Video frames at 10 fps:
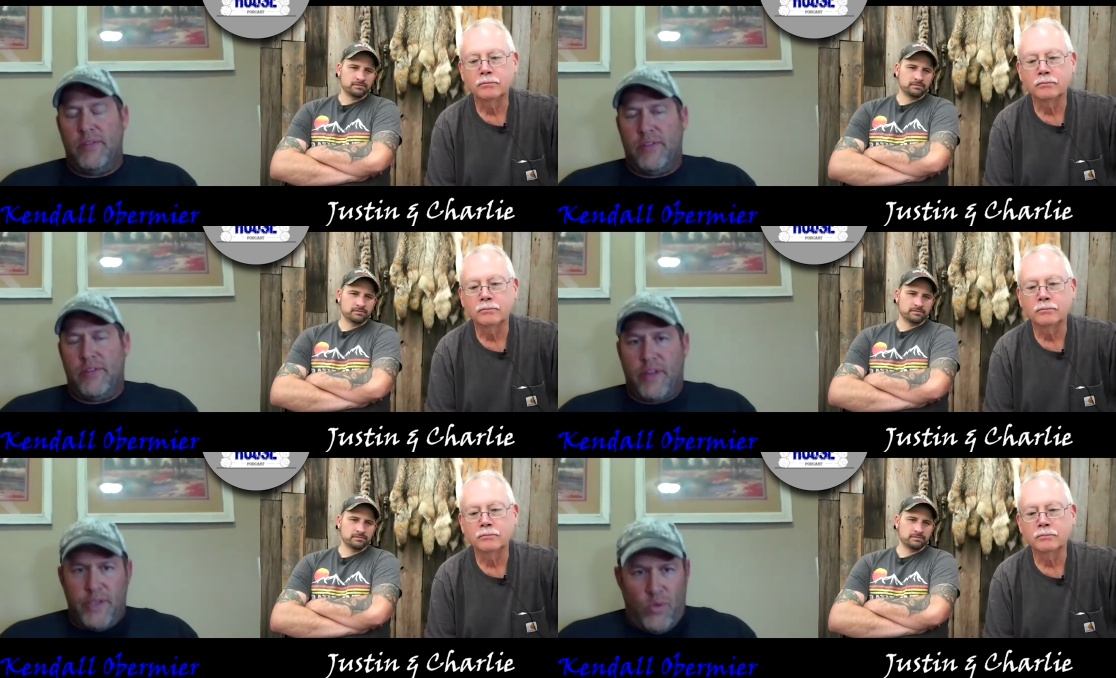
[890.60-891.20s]

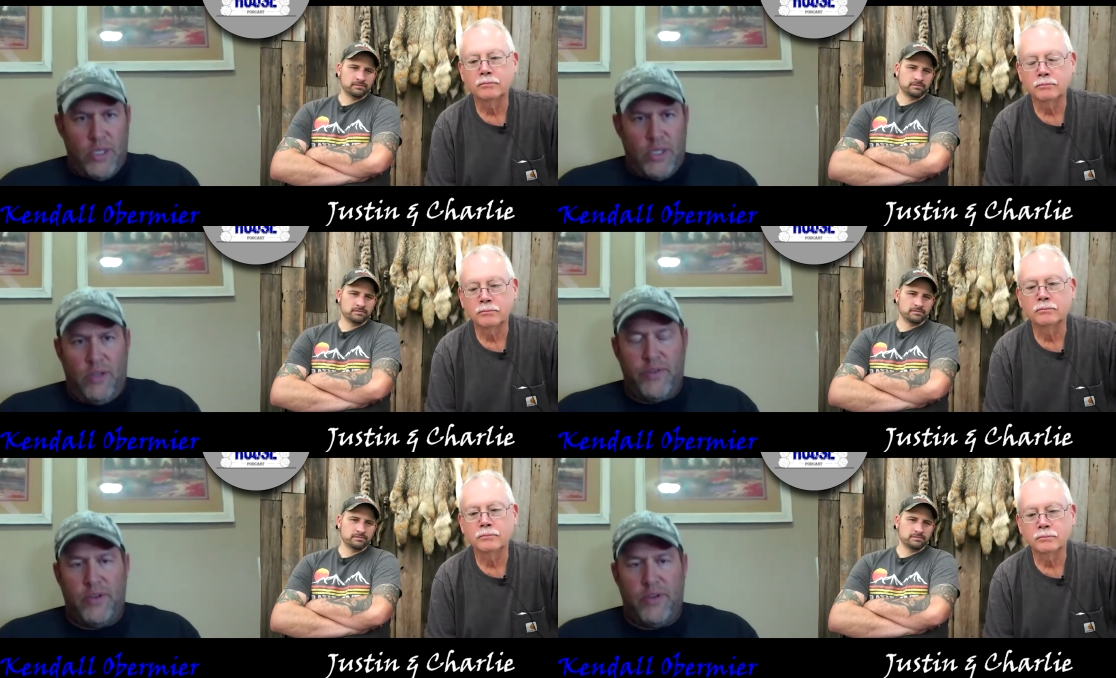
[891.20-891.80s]
Speaker 1: shed to
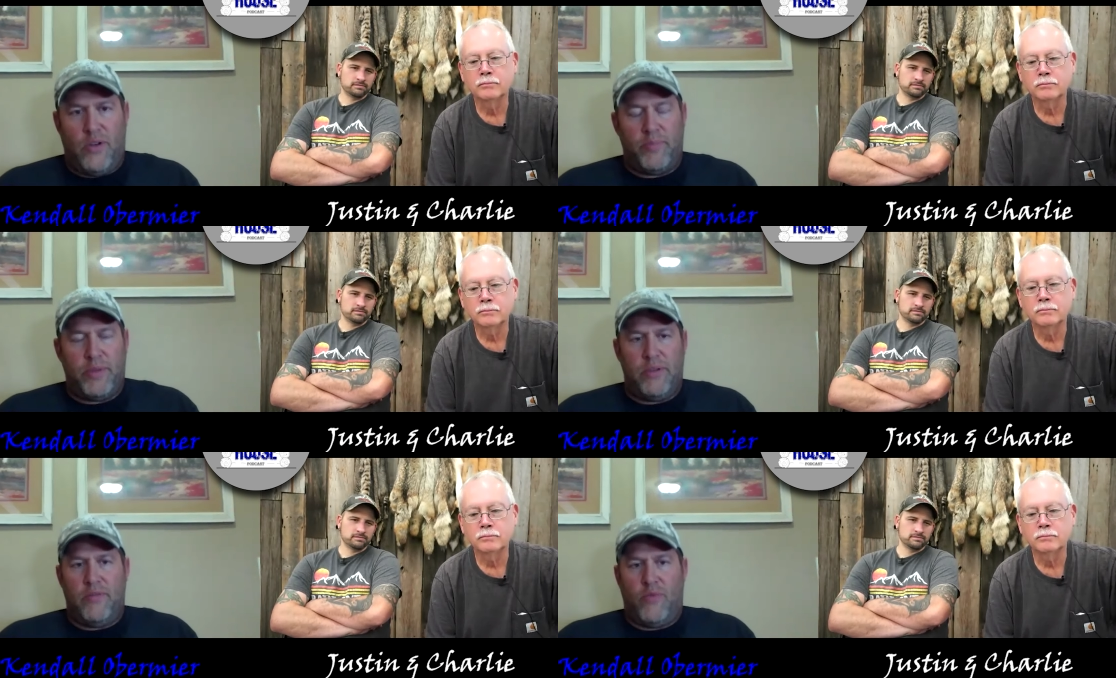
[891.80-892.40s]
weld, you know, up
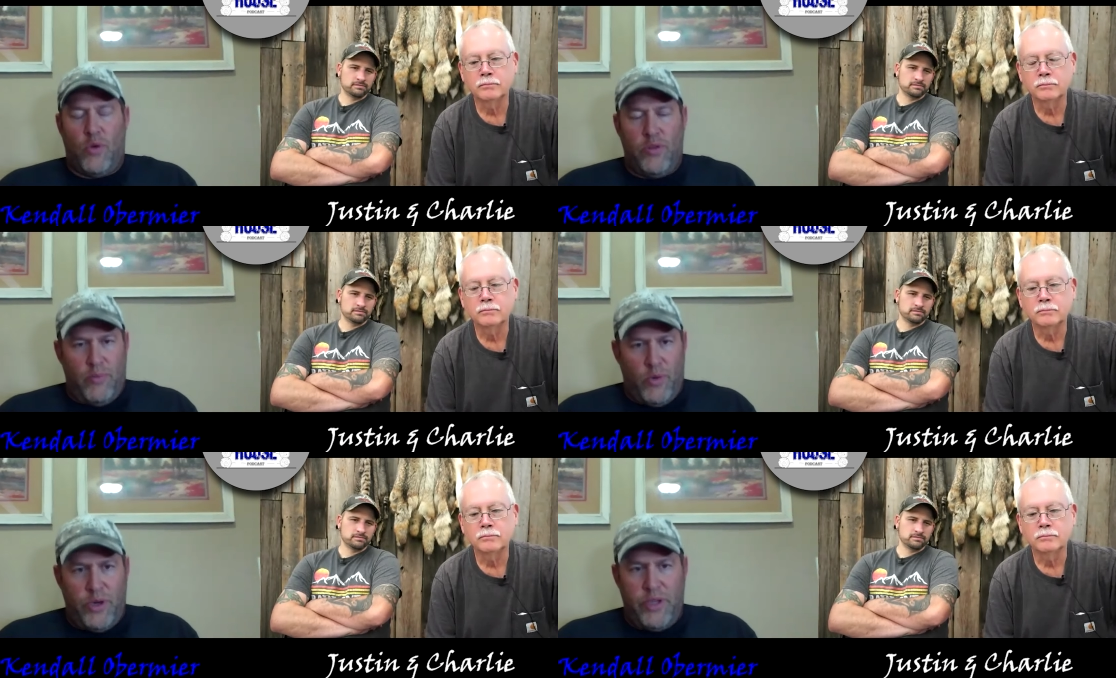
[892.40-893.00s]
at four in the
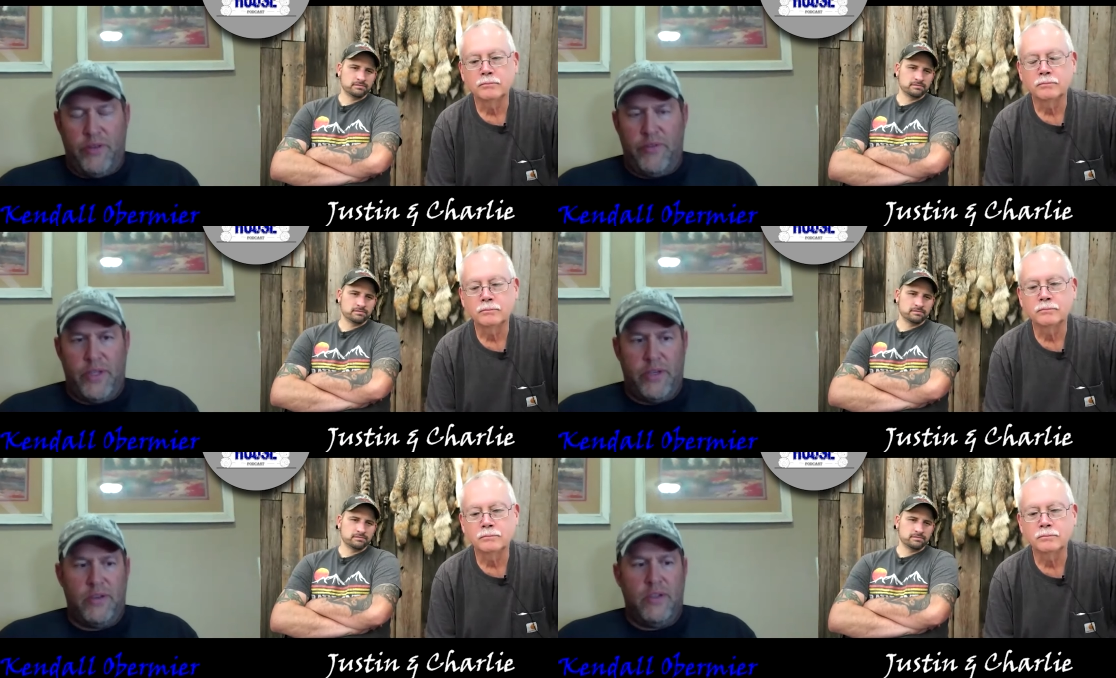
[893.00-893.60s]
morning, and
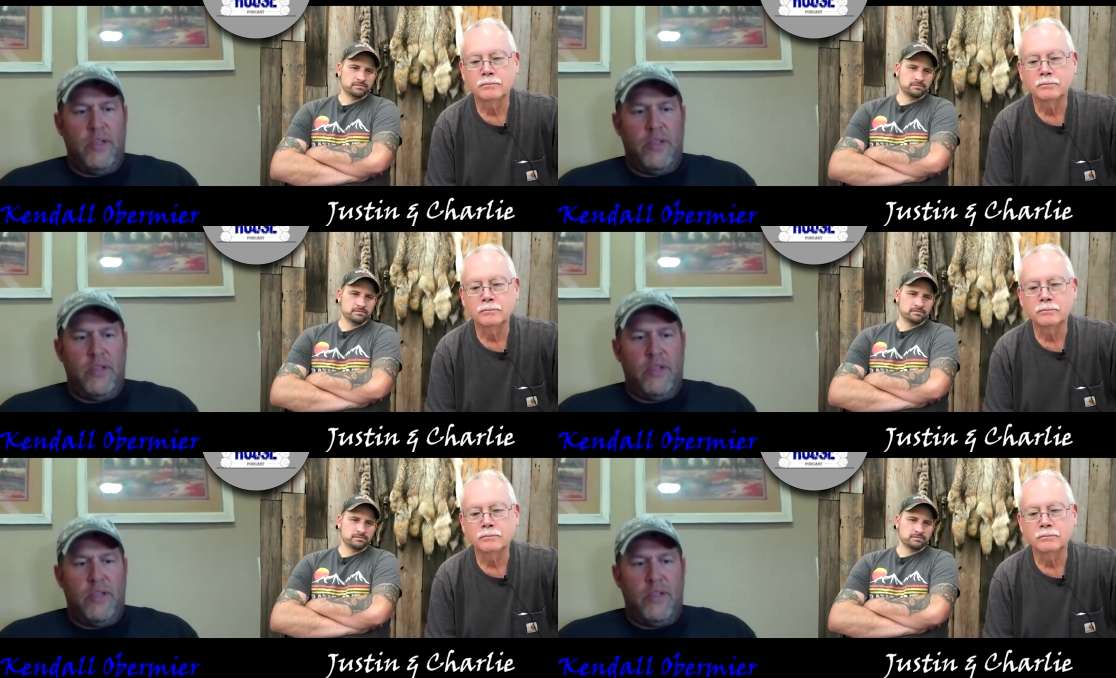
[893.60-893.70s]
then